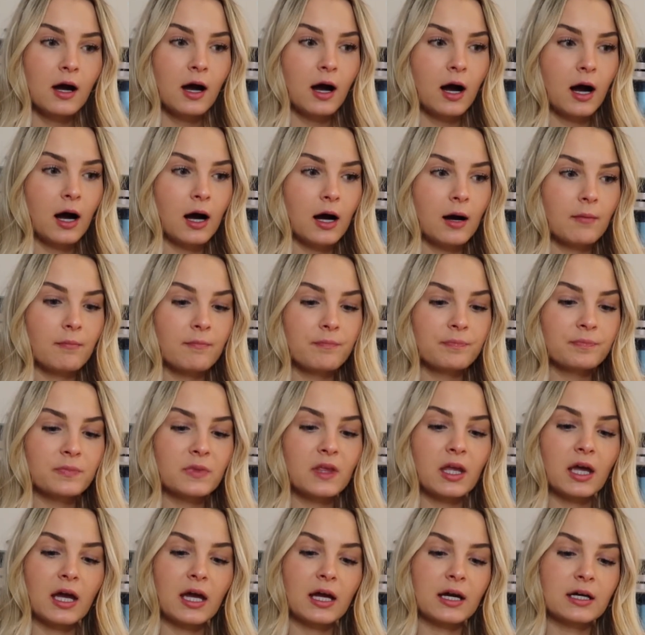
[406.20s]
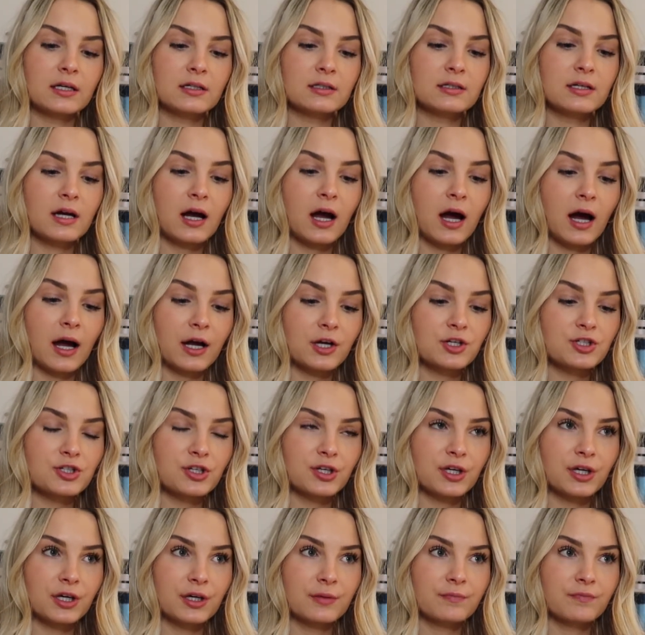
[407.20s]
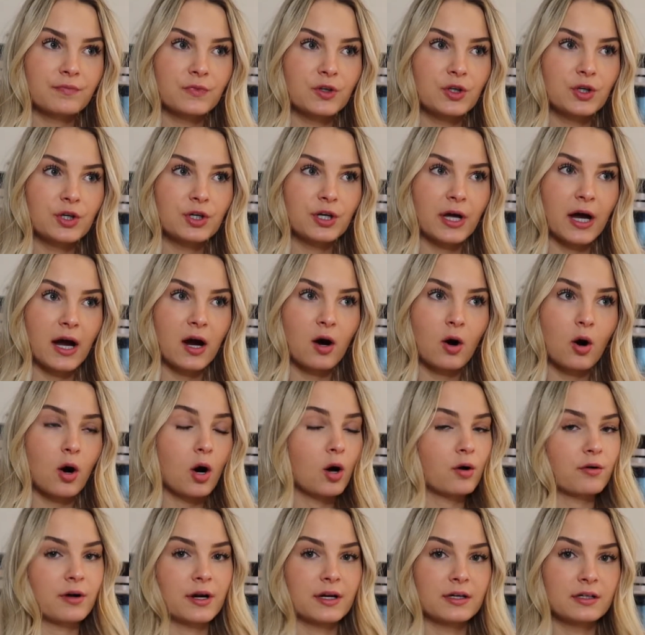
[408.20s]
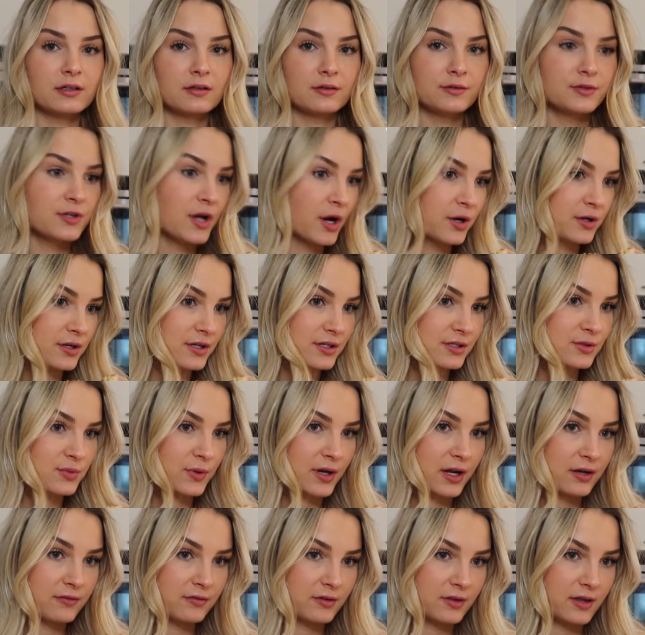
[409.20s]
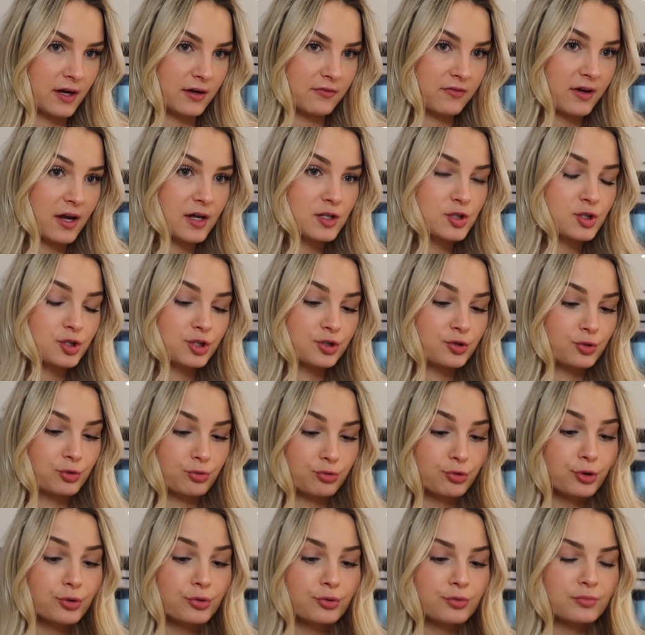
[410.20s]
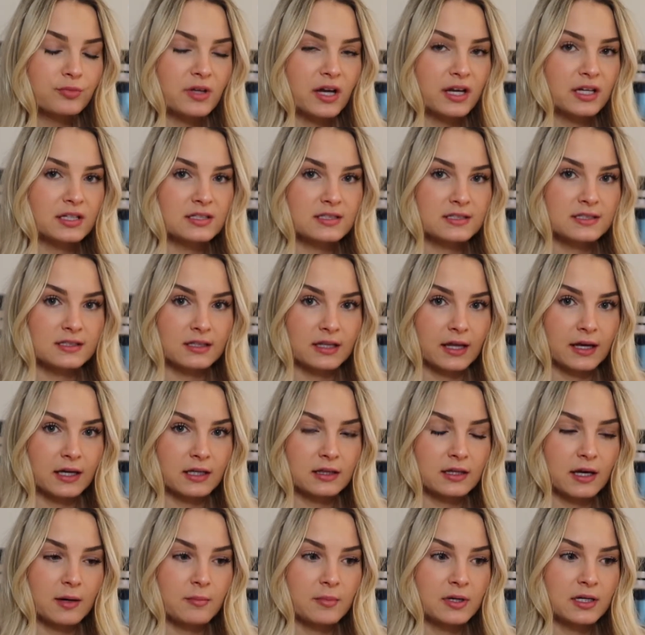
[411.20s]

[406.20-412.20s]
And actually, you could already notice whenever they entered the room that he didn't like them,